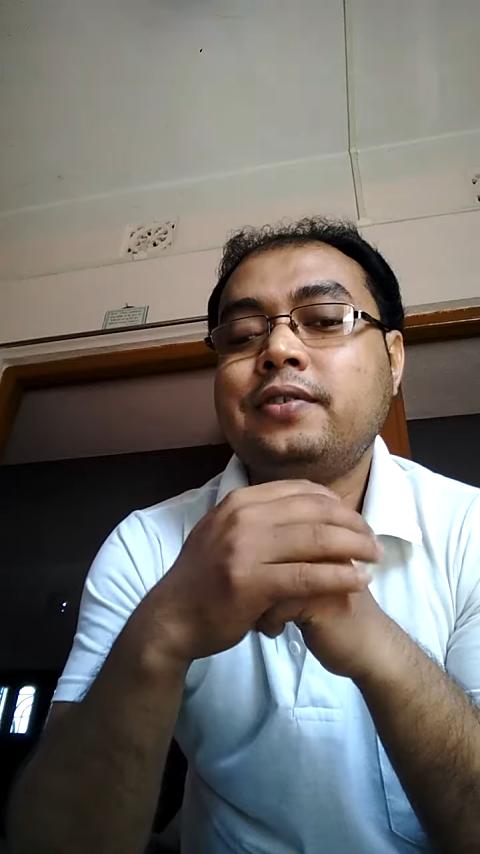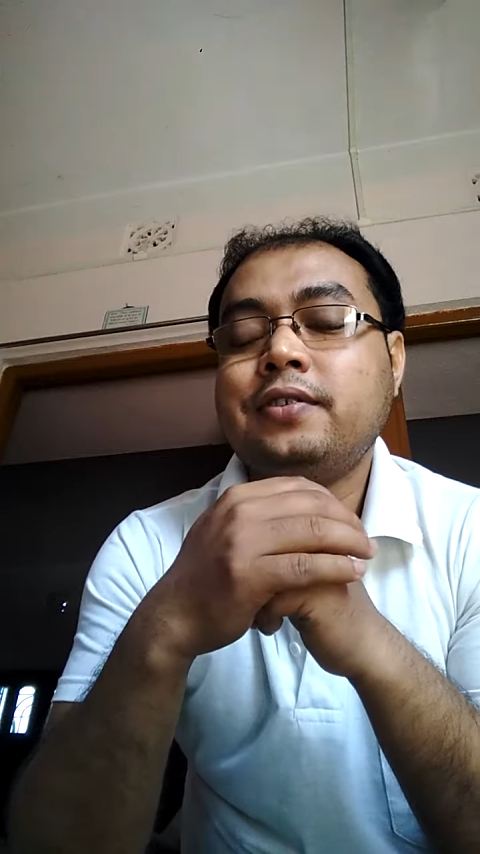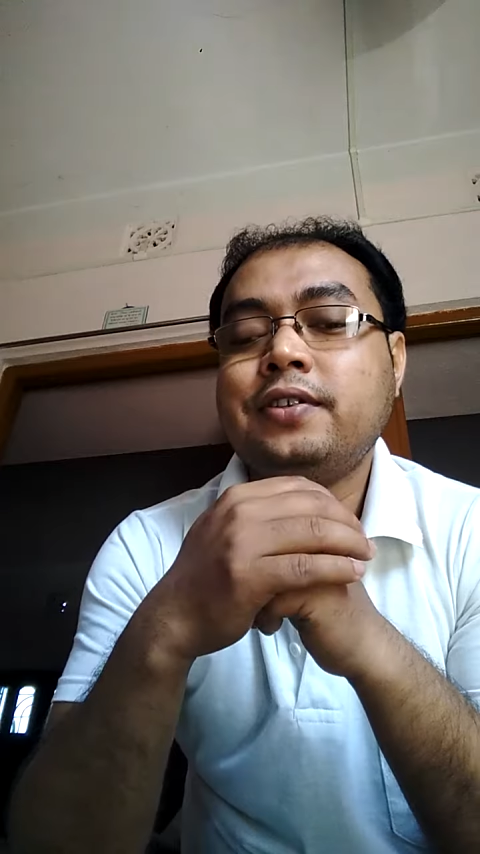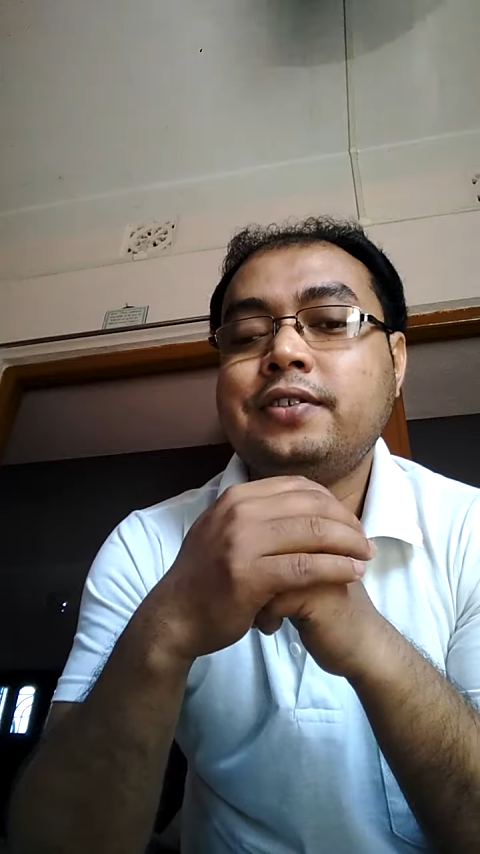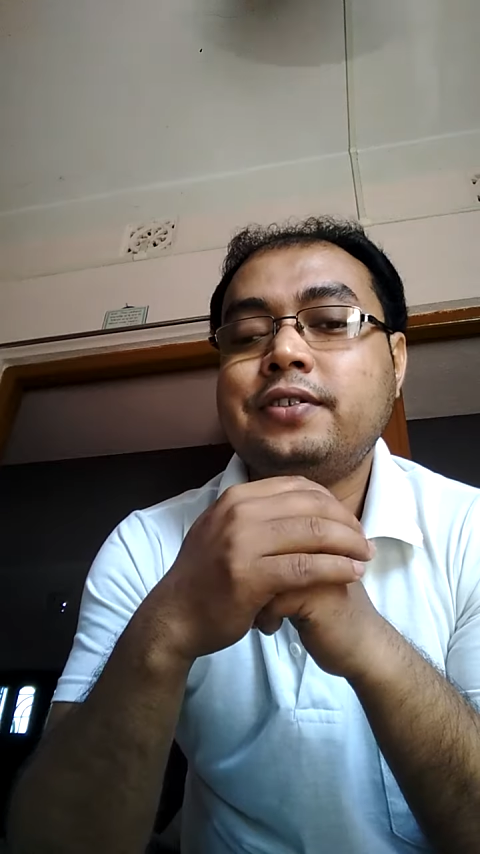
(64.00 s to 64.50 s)

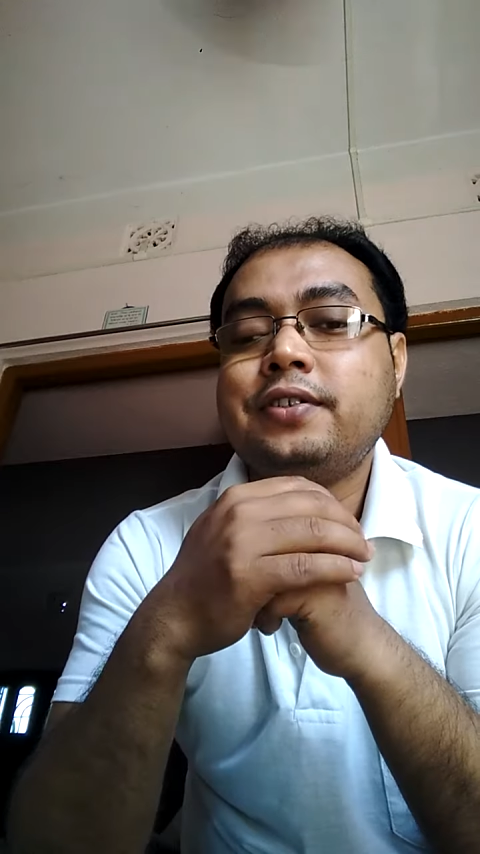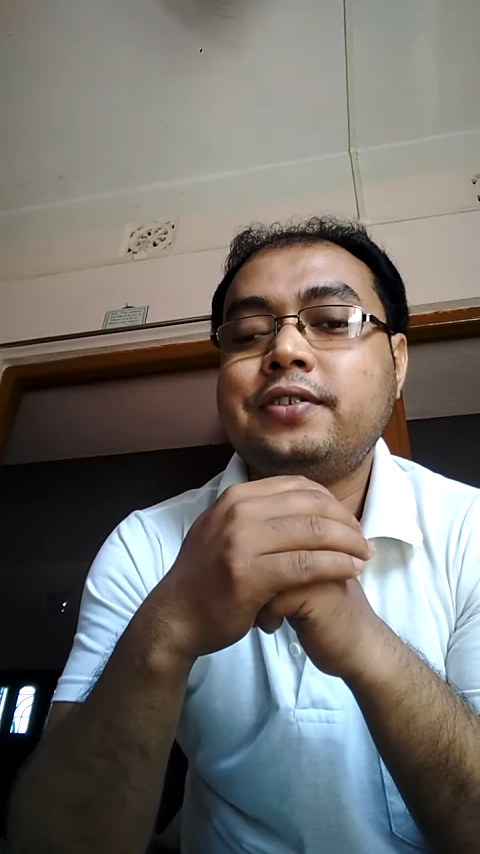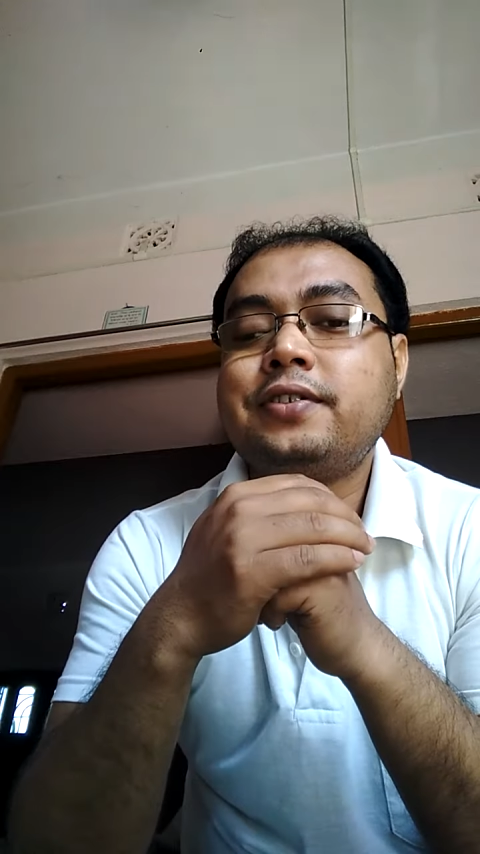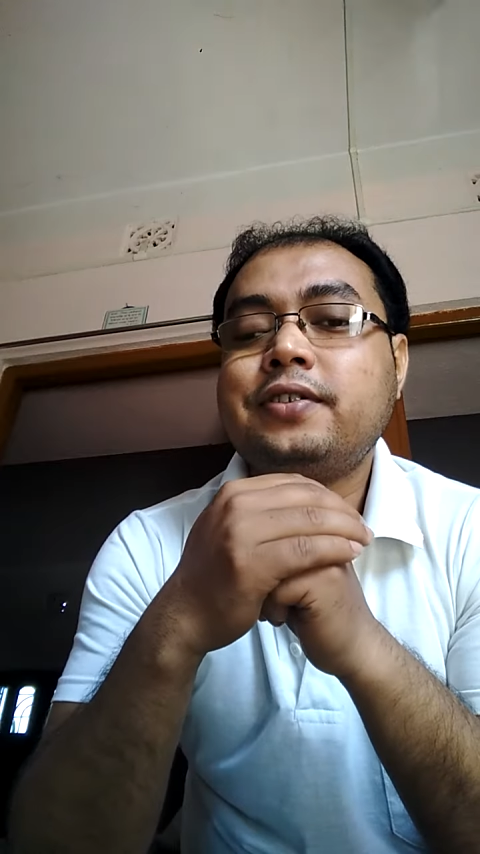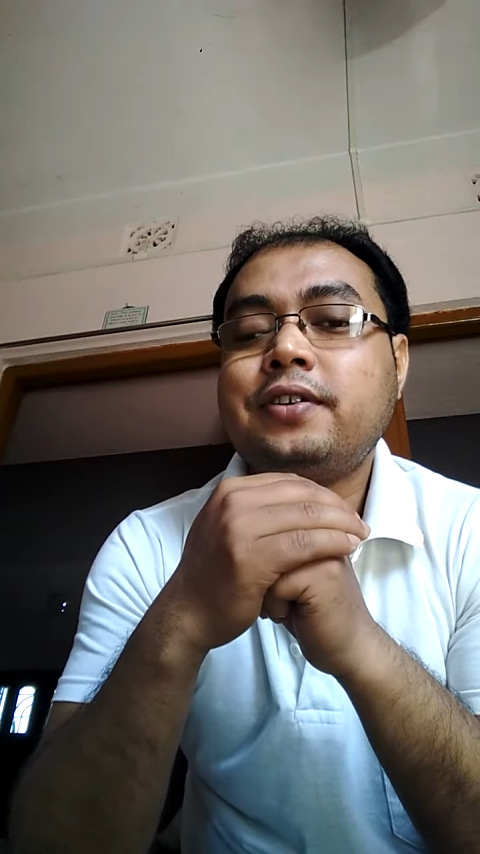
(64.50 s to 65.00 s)
that
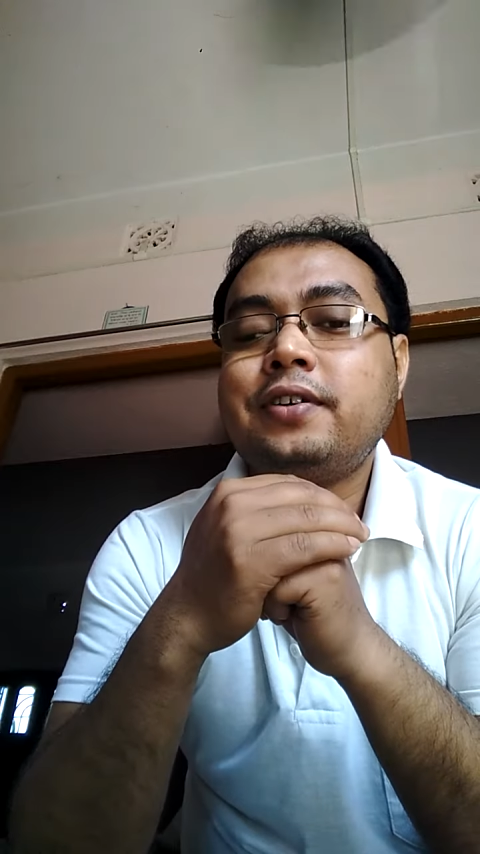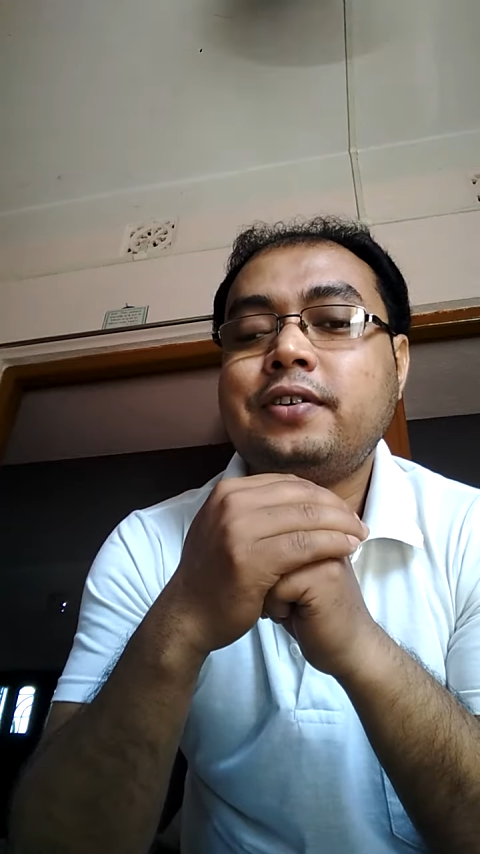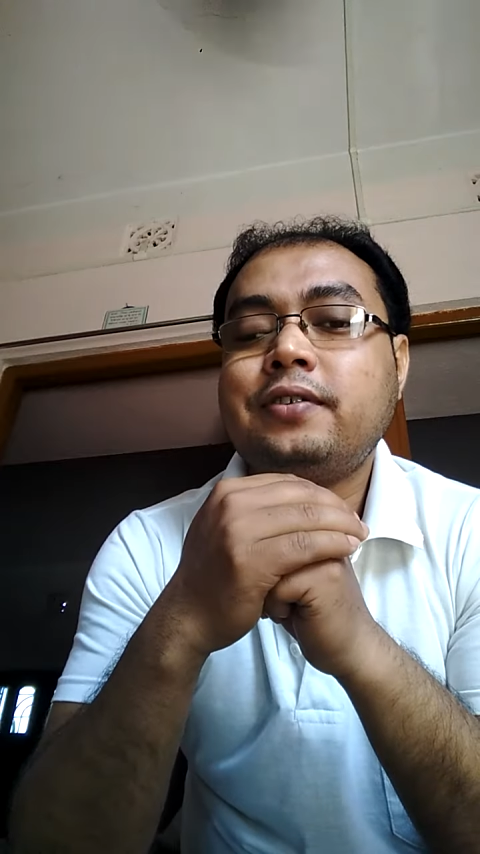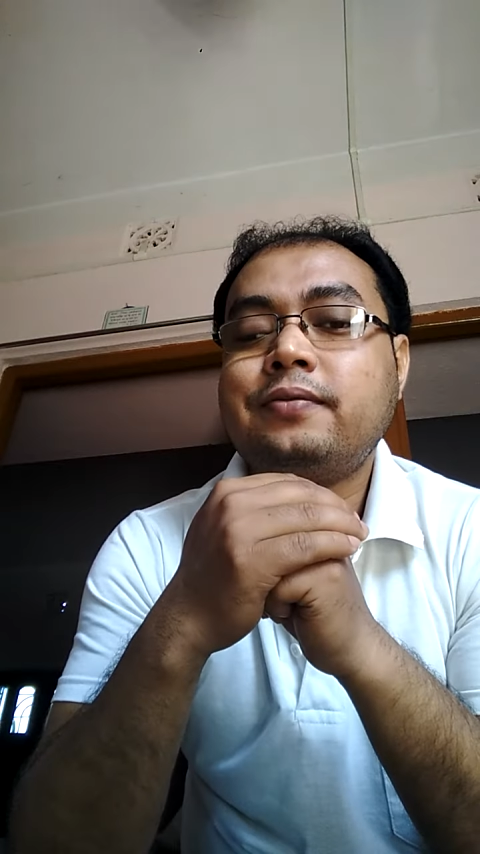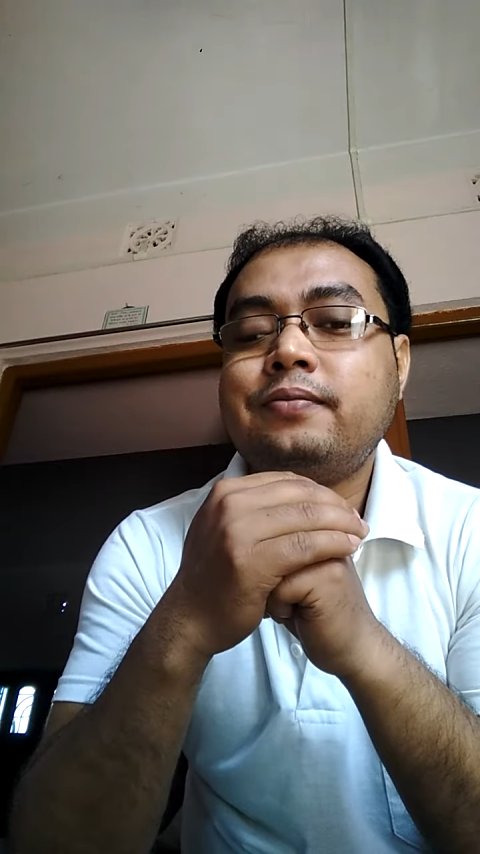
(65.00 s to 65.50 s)
this
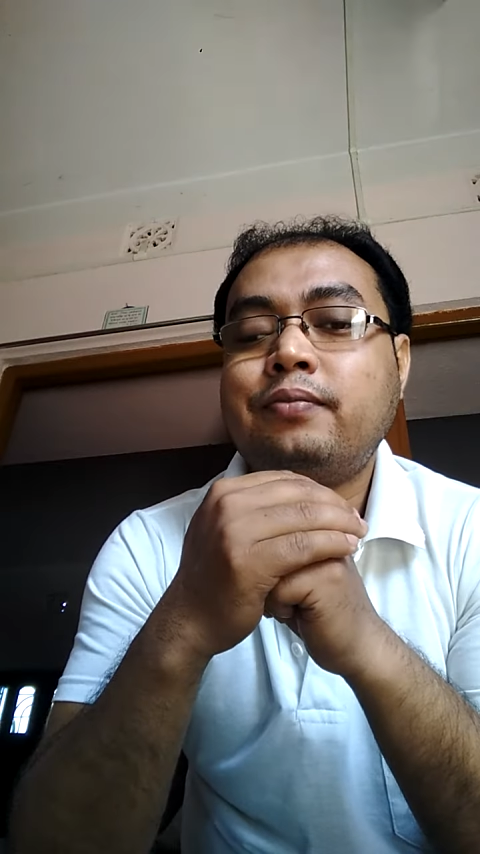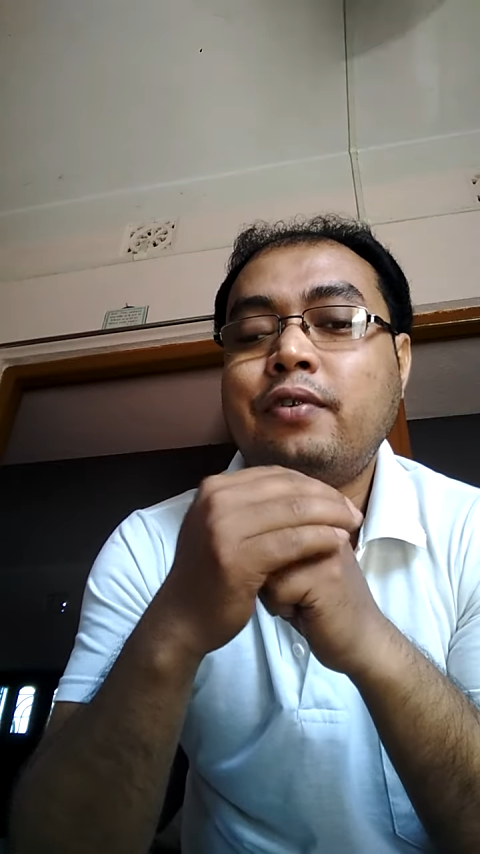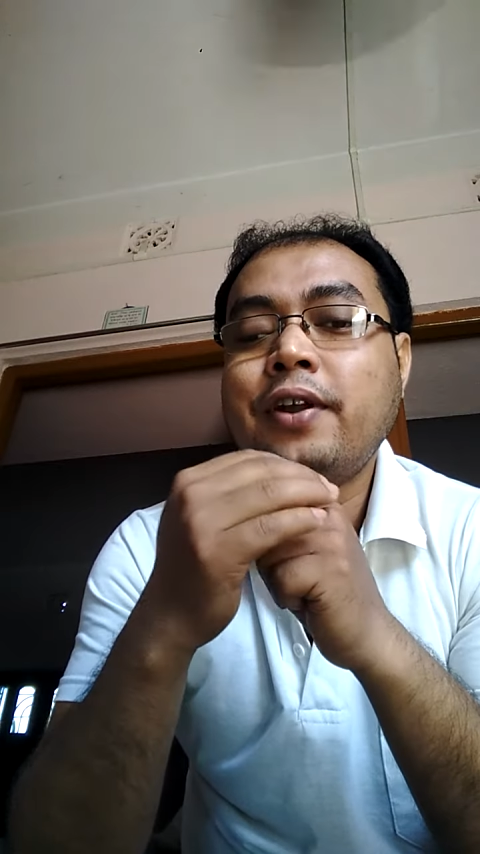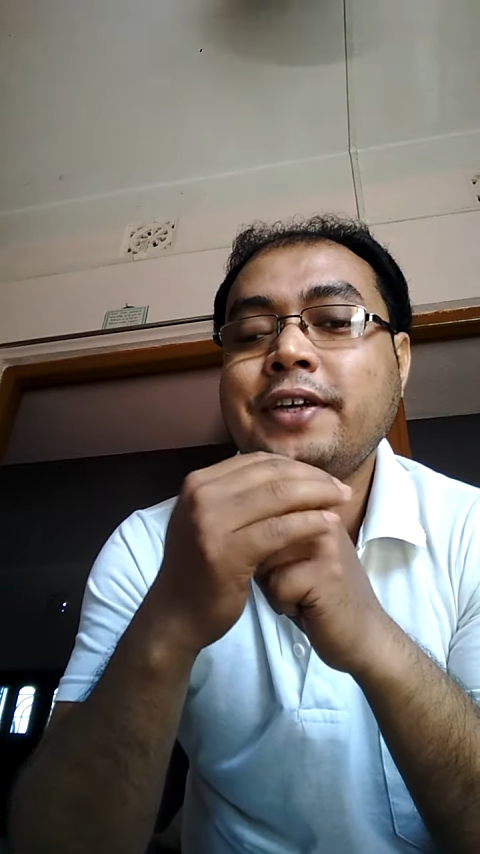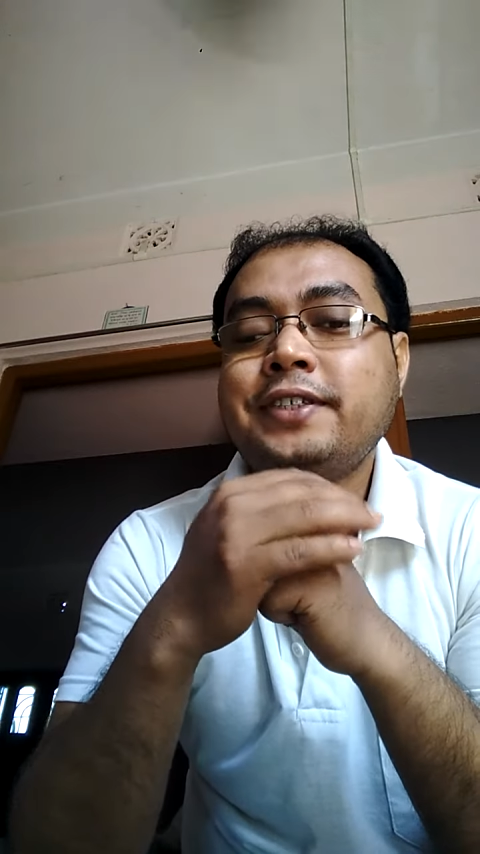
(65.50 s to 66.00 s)

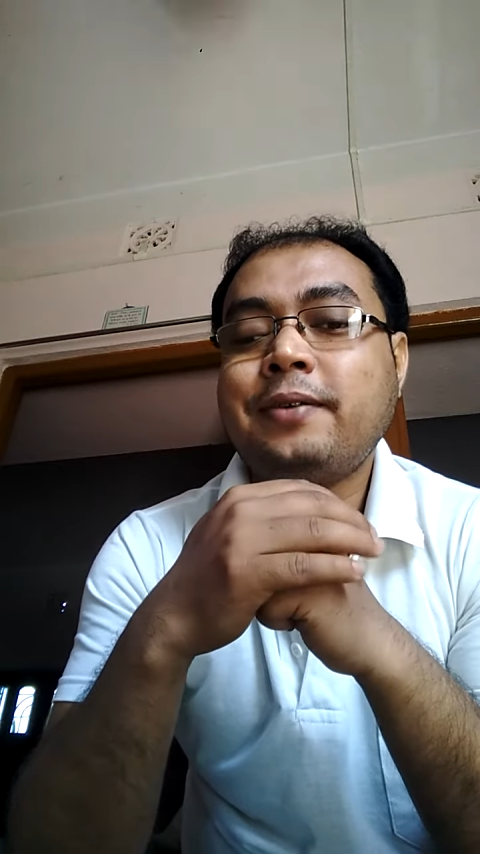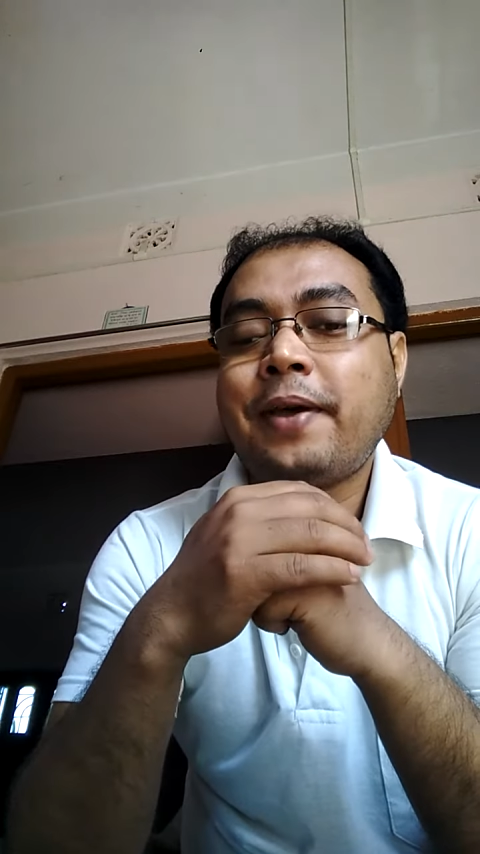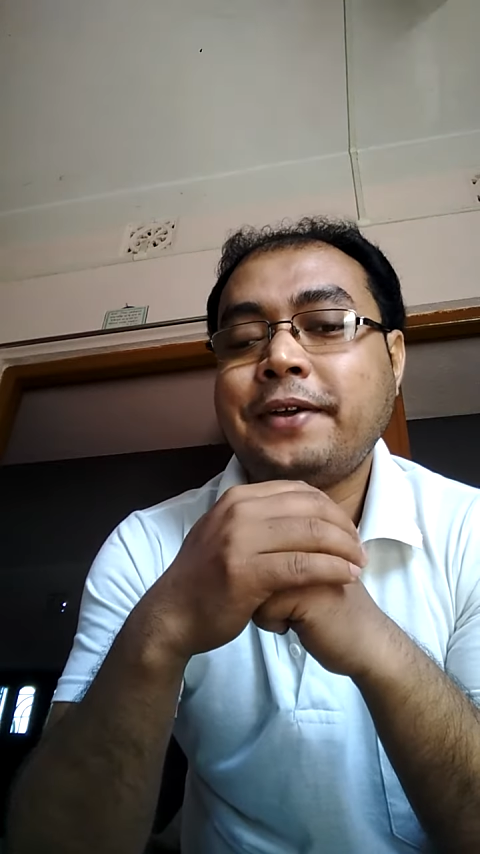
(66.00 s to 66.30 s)
board exam